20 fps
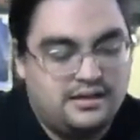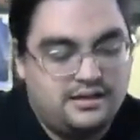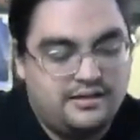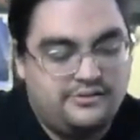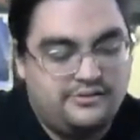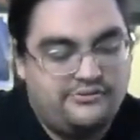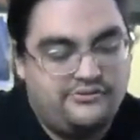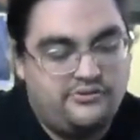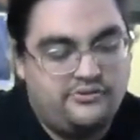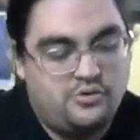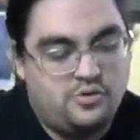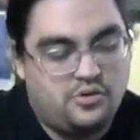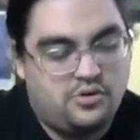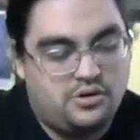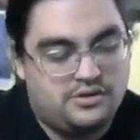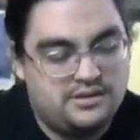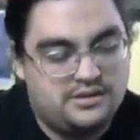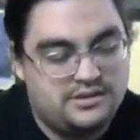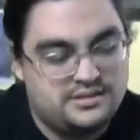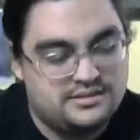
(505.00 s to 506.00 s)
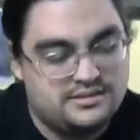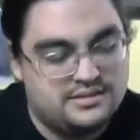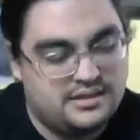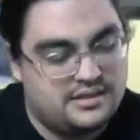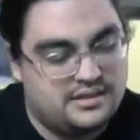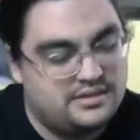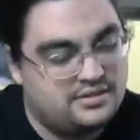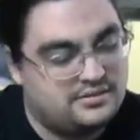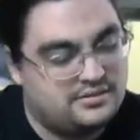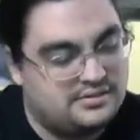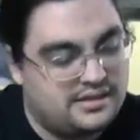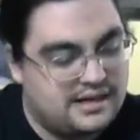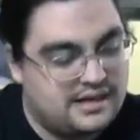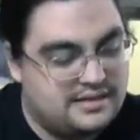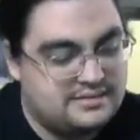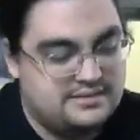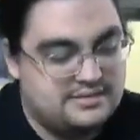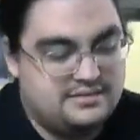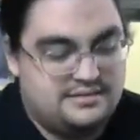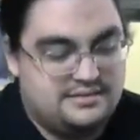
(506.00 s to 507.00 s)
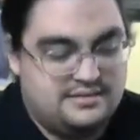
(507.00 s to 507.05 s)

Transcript: for these other classes